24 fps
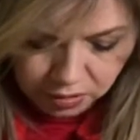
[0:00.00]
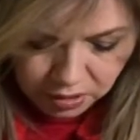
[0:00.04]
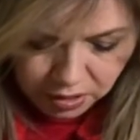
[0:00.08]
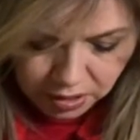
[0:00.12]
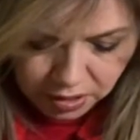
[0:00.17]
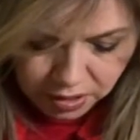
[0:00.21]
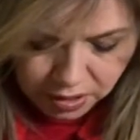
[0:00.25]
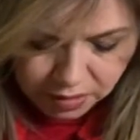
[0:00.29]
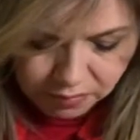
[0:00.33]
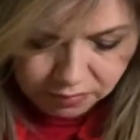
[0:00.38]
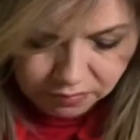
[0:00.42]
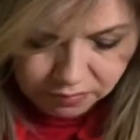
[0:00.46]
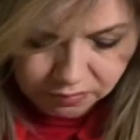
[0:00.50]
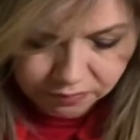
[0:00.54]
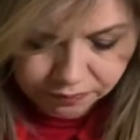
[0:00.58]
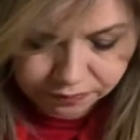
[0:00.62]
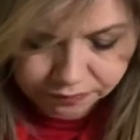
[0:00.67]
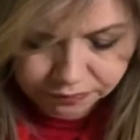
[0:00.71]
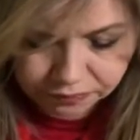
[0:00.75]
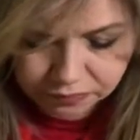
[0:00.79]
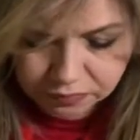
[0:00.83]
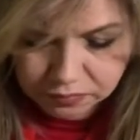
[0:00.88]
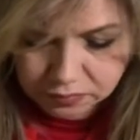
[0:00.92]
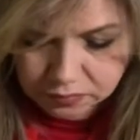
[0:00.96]

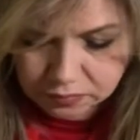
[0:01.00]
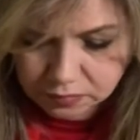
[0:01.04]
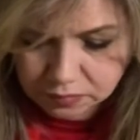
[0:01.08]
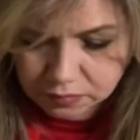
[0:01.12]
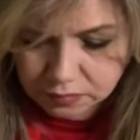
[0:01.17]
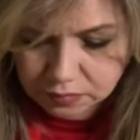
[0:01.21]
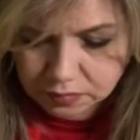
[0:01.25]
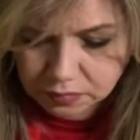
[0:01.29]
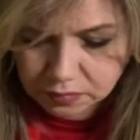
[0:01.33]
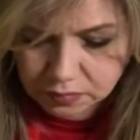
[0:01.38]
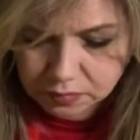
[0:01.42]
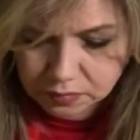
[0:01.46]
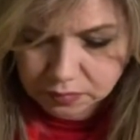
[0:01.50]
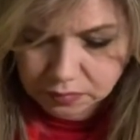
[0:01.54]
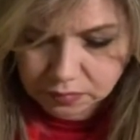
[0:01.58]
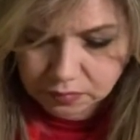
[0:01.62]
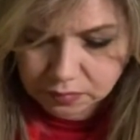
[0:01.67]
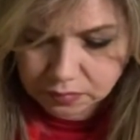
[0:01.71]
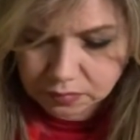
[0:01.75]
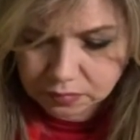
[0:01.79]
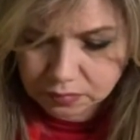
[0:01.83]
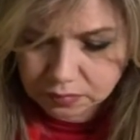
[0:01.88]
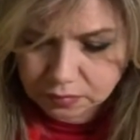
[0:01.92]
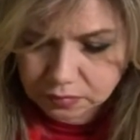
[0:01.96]

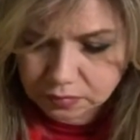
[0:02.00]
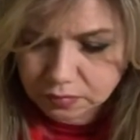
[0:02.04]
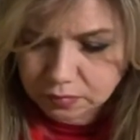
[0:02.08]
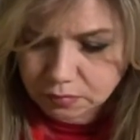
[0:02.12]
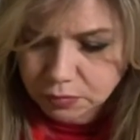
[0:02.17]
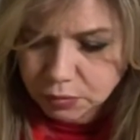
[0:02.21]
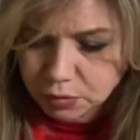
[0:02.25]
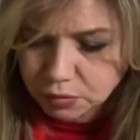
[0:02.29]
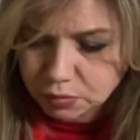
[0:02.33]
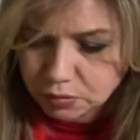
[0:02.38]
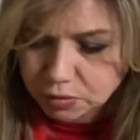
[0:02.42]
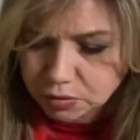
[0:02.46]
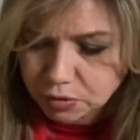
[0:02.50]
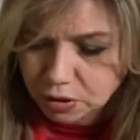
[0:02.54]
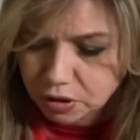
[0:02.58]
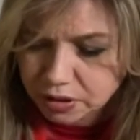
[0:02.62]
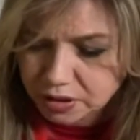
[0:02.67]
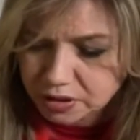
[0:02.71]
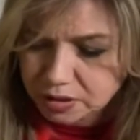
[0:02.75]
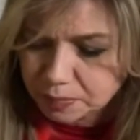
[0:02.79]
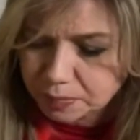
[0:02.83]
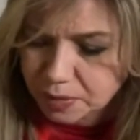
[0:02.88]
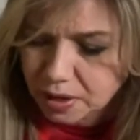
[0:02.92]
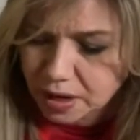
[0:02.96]
Moon card at
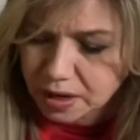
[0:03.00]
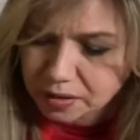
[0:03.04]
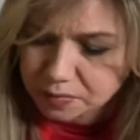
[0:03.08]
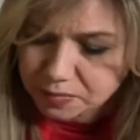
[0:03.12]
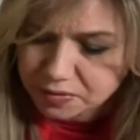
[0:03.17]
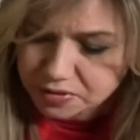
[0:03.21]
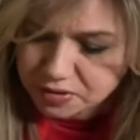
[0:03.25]
the bottom,